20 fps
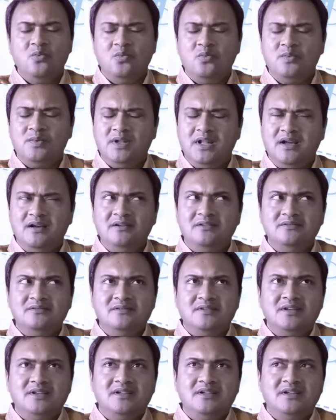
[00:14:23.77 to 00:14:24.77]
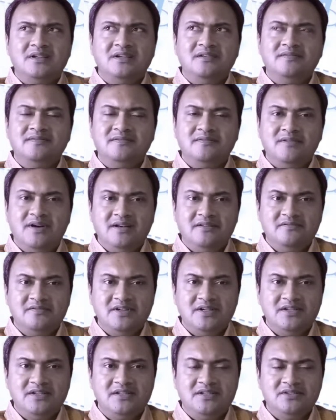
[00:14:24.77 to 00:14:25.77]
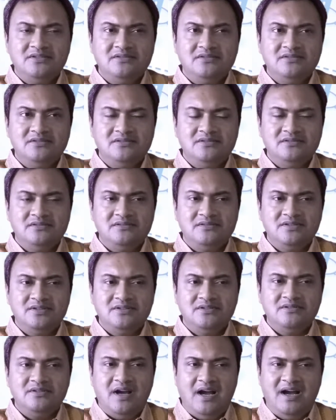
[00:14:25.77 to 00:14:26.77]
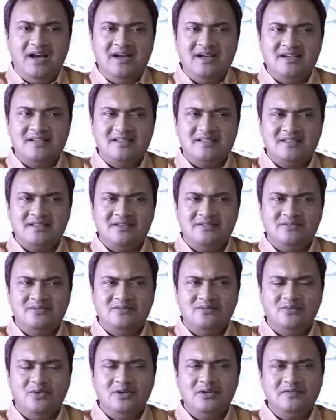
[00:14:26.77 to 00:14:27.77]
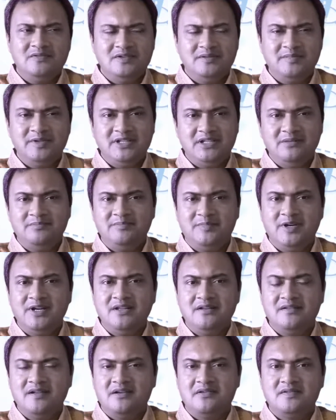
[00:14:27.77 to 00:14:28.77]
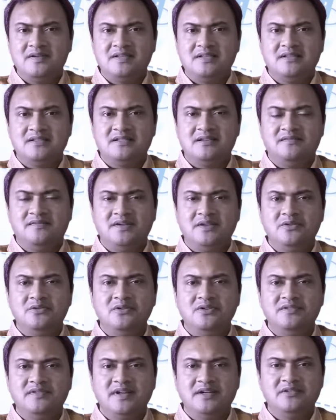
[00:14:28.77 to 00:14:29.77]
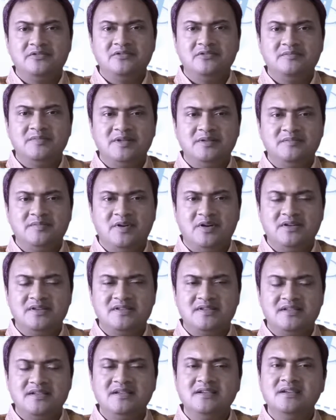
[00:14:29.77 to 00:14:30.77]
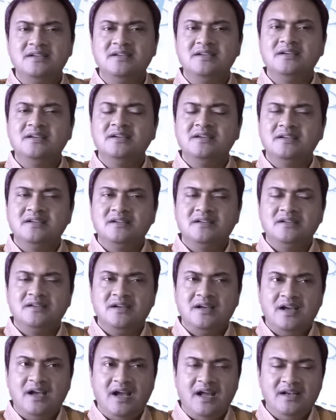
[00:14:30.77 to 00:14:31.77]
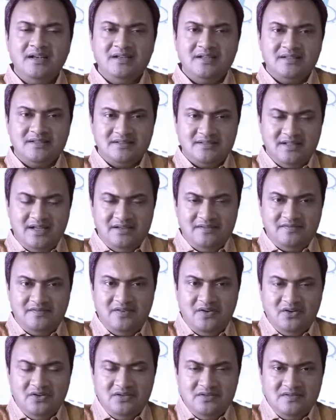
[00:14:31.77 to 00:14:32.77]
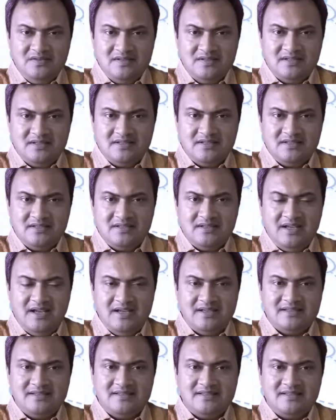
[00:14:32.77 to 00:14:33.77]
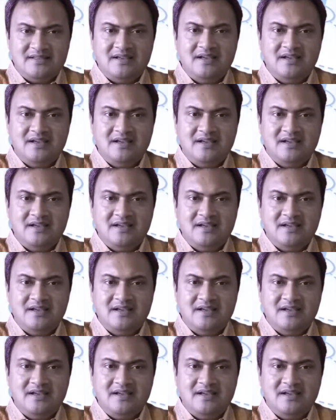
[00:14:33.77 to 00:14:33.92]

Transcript: Now, if one were to ask what will be the prerequisites of a good recruitment policy, and that follows as